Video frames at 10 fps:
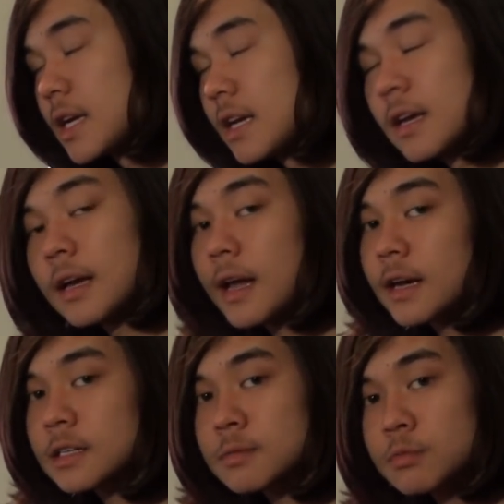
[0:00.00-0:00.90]

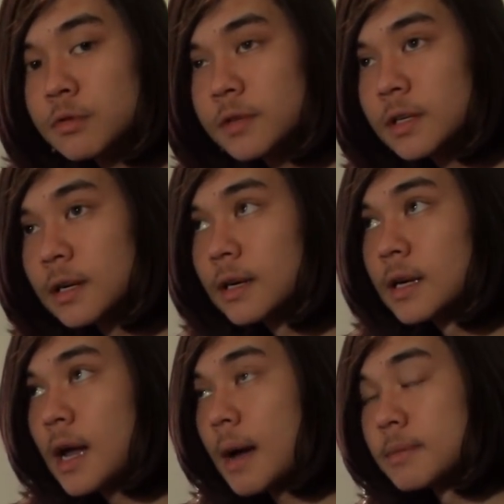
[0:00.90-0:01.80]
Kick-ass movie.
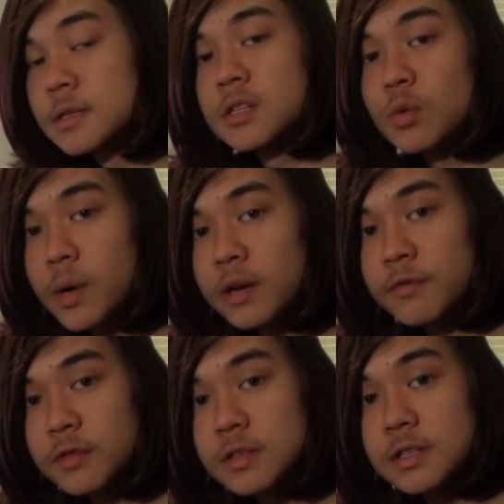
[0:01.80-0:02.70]
I'm still waiting
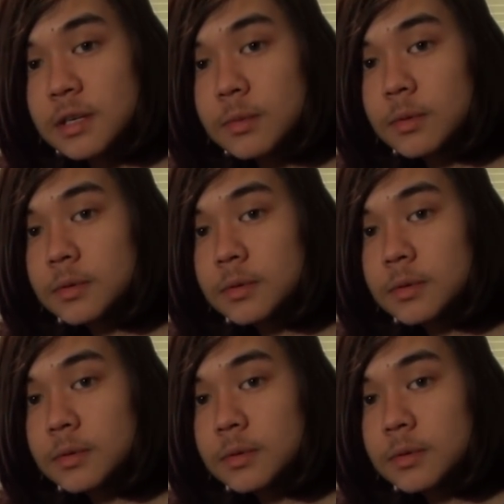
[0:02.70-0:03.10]
for the sequel.